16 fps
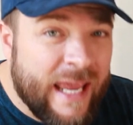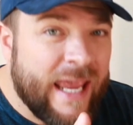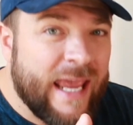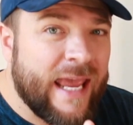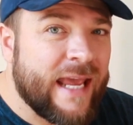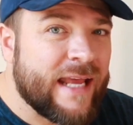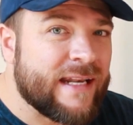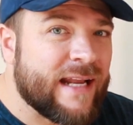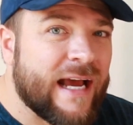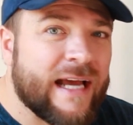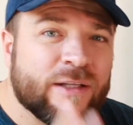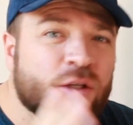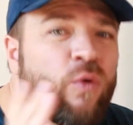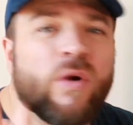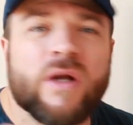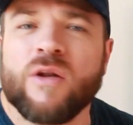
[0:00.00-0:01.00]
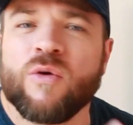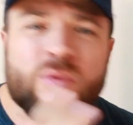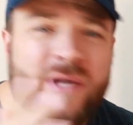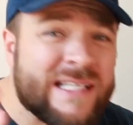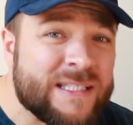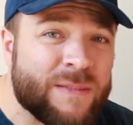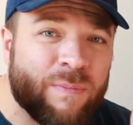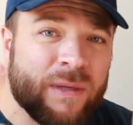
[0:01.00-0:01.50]
and I don't want
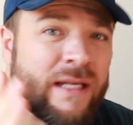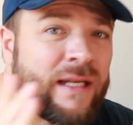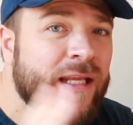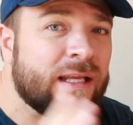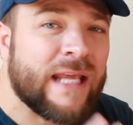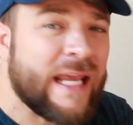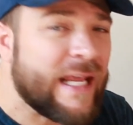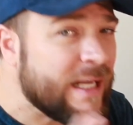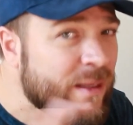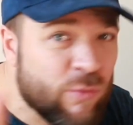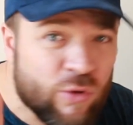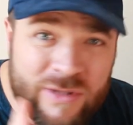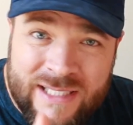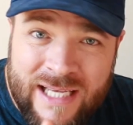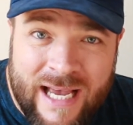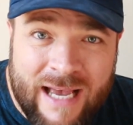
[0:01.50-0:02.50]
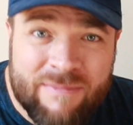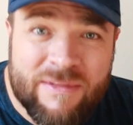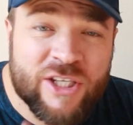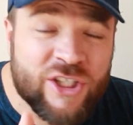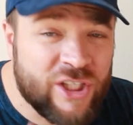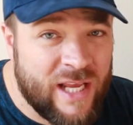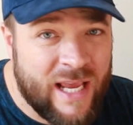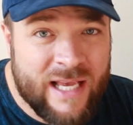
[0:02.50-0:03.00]
Louise spending any more time than
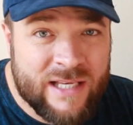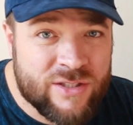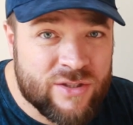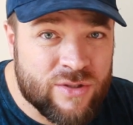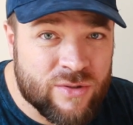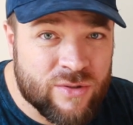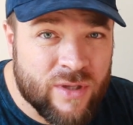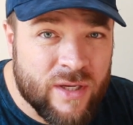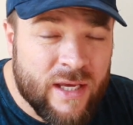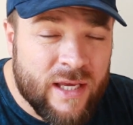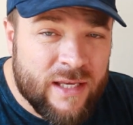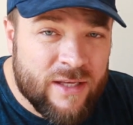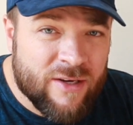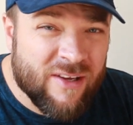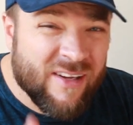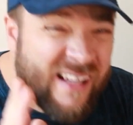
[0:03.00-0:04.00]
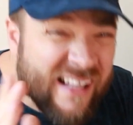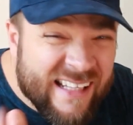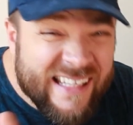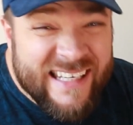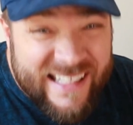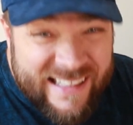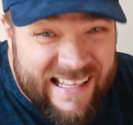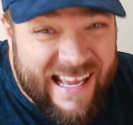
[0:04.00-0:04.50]
she has to, you know,
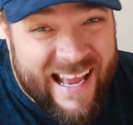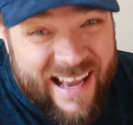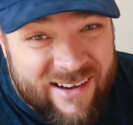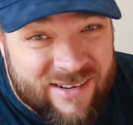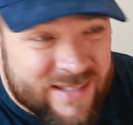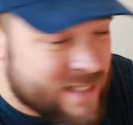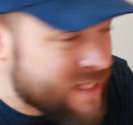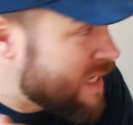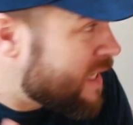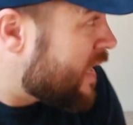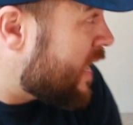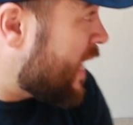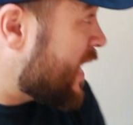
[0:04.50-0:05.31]
cleaning the house.